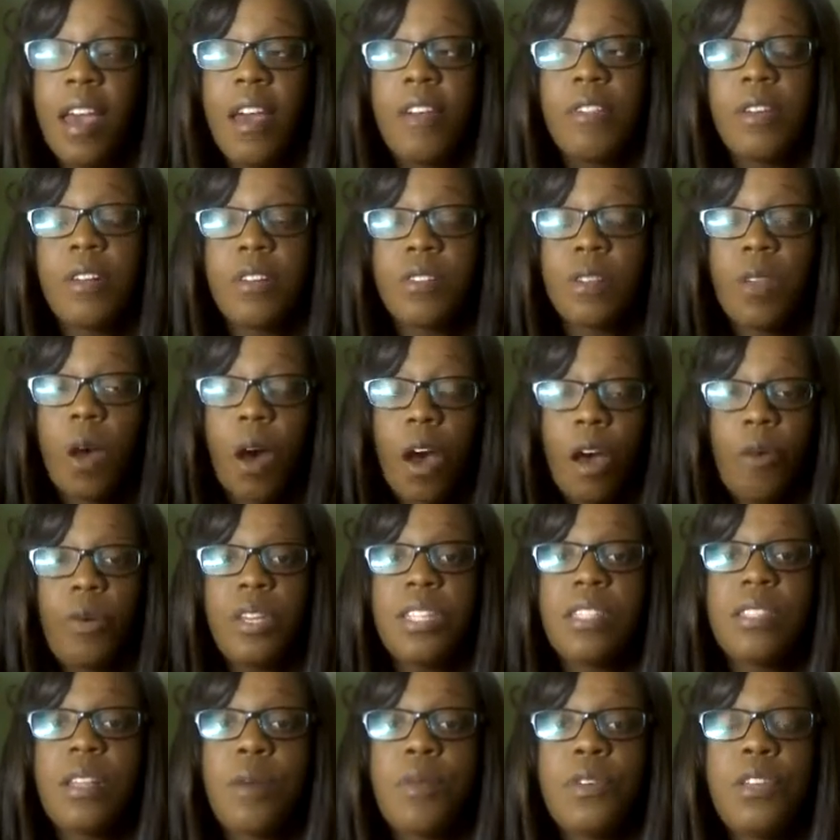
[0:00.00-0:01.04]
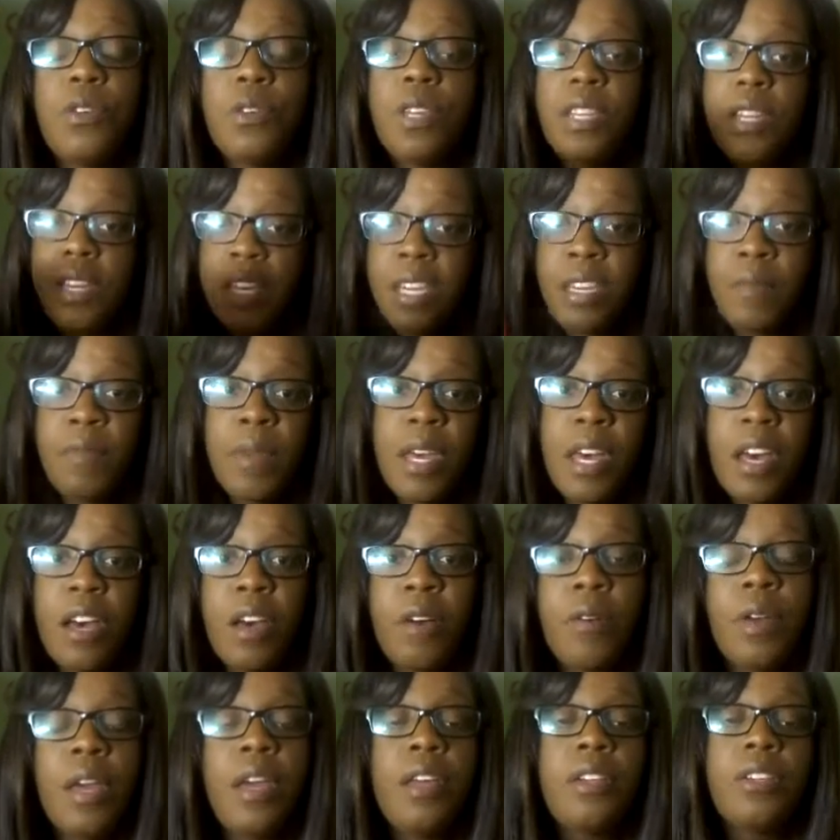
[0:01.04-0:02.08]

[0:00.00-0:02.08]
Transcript: There's always someone you can email.